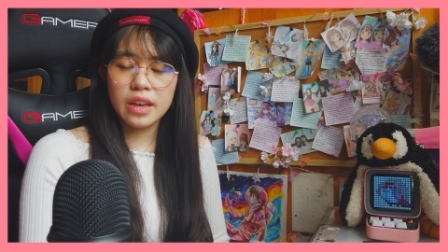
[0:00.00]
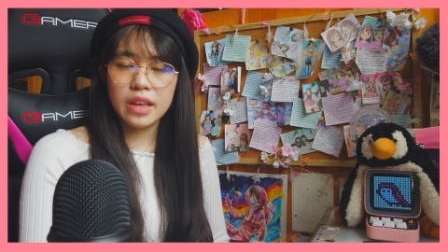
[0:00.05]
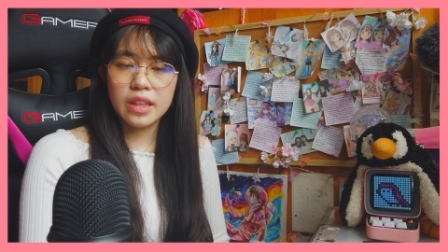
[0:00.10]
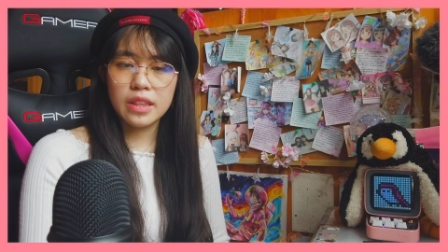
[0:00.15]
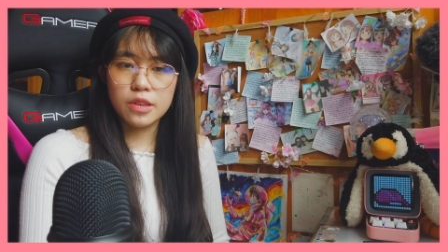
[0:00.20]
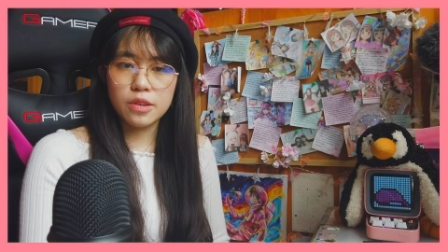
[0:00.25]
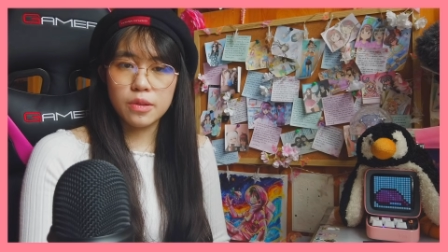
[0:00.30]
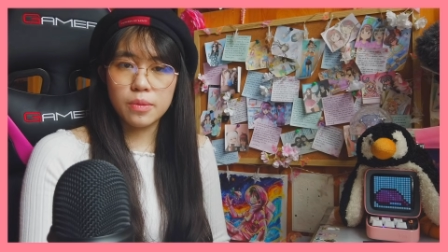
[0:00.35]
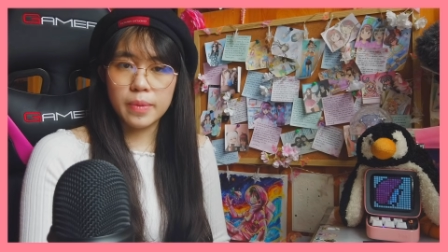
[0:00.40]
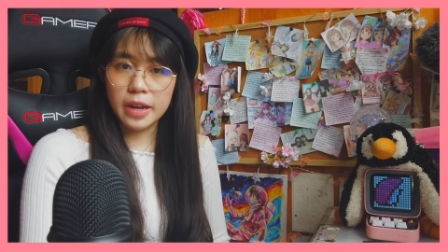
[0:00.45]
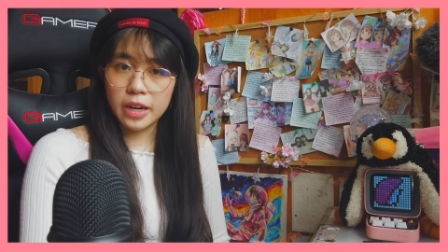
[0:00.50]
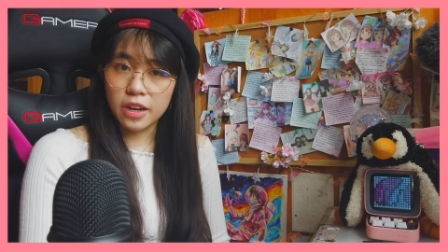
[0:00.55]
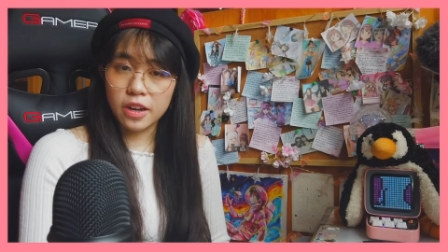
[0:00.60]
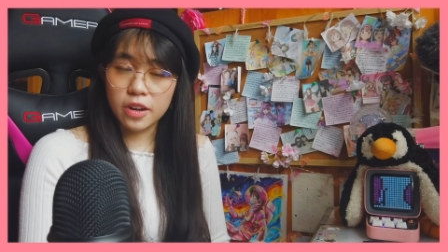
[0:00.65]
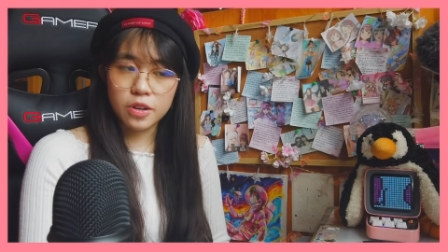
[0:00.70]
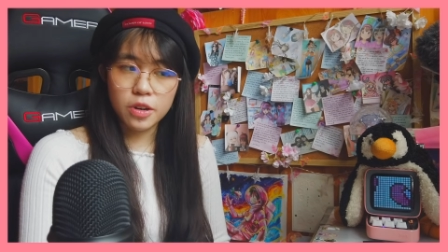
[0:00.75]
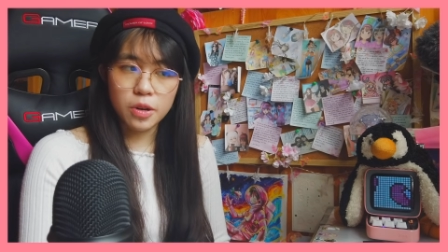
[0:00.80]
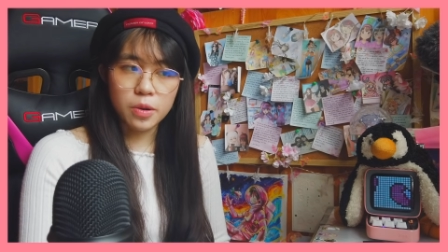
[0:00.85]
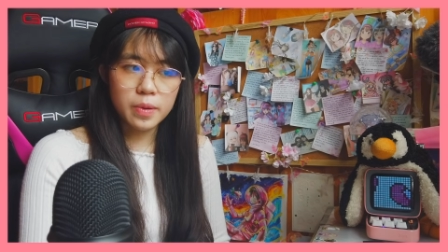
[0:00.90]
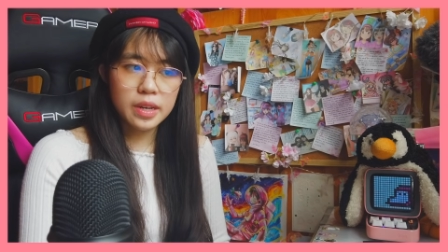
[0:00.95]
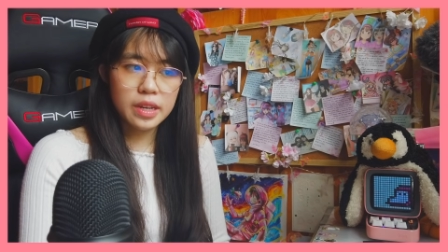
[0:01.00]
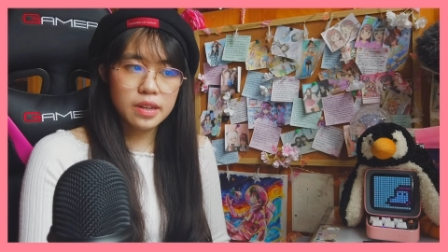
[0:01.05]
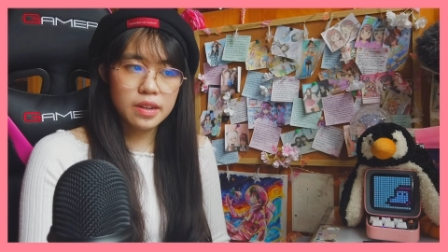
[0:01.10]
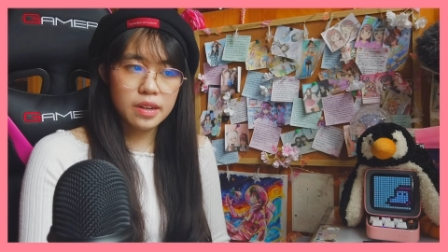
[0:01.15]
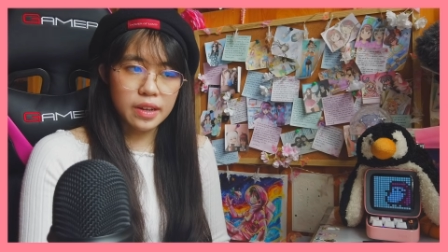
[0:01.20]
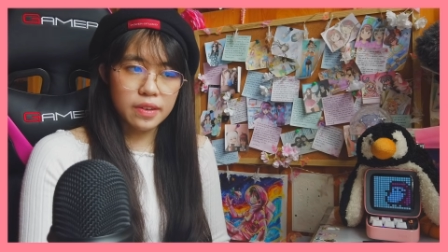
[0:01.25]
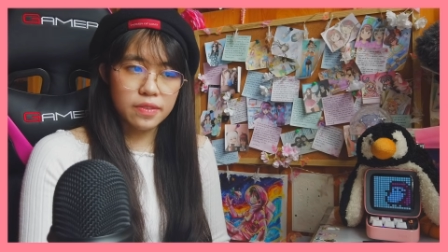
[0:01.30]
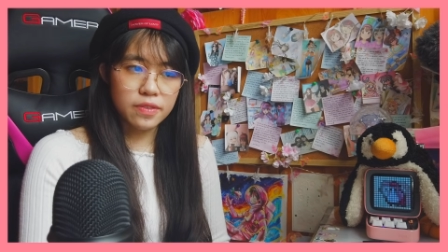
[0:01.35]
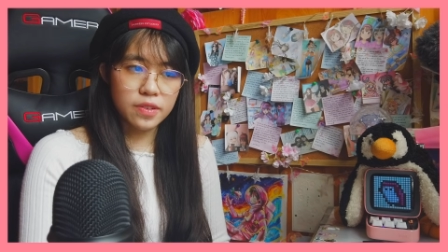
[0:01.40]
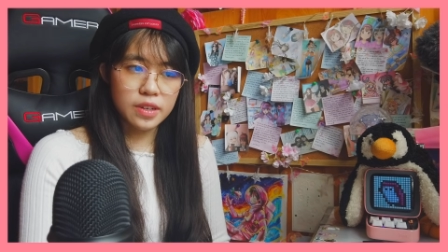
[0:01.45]
not know it.
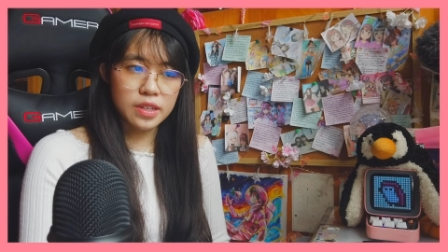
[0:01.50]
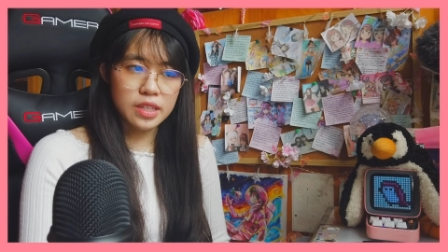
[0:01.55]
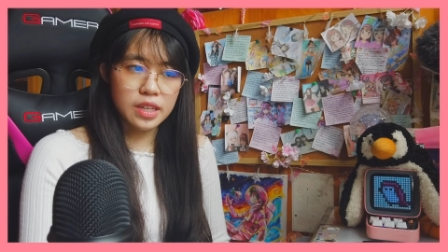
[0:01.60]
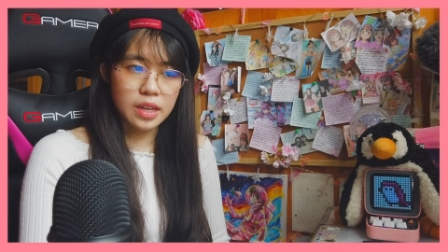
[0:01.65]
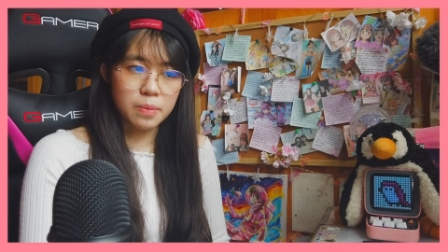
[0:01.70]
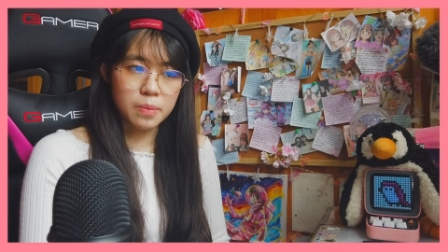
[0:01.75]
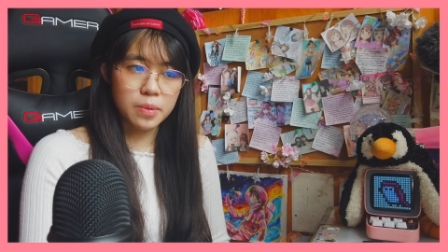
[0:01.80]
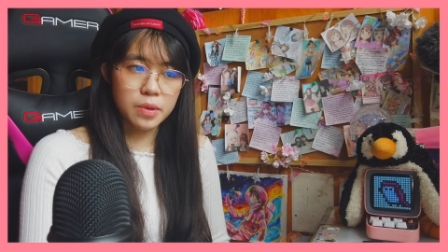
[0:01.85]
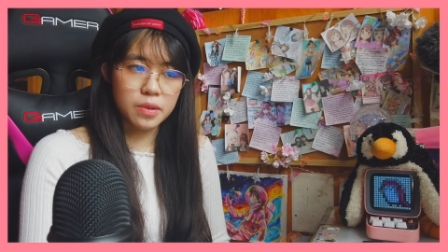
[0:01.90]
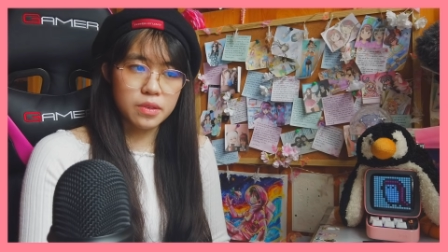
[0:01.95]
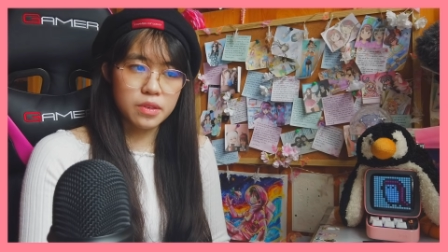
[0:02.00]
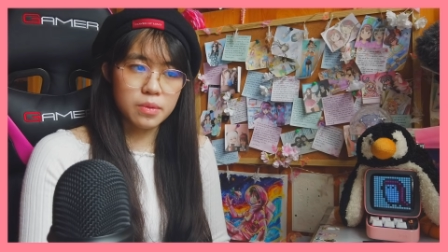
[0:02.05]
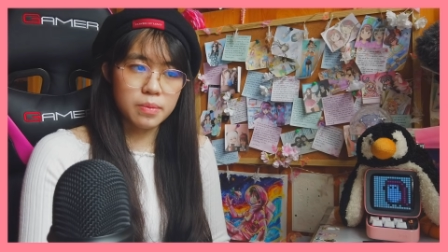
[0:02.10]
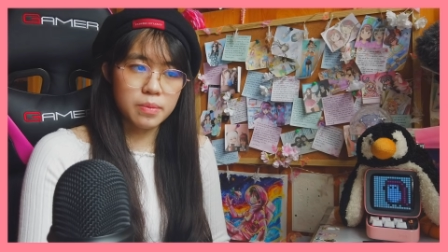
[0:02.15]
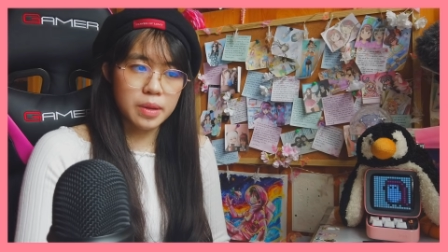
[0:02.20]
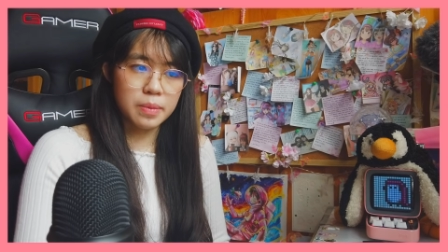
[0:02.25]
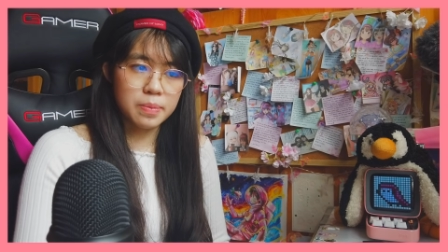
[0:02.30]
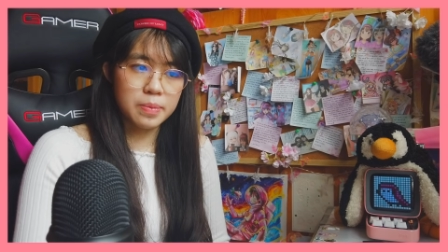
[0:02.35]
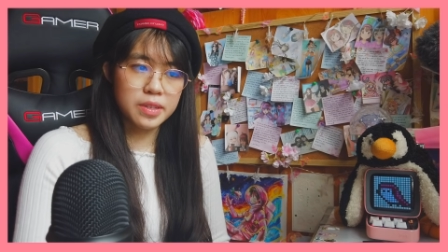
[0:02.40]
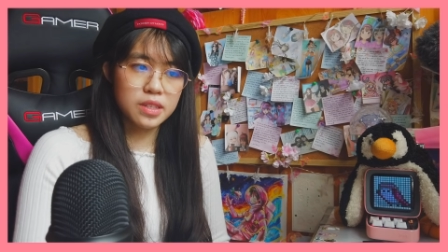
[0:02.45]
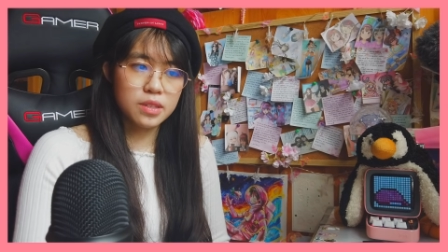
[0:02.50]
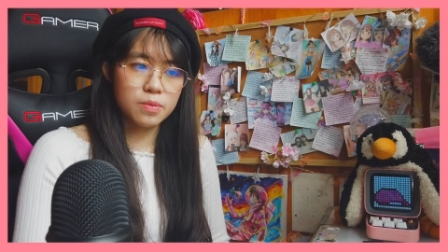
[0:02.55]
Like, for example, you might be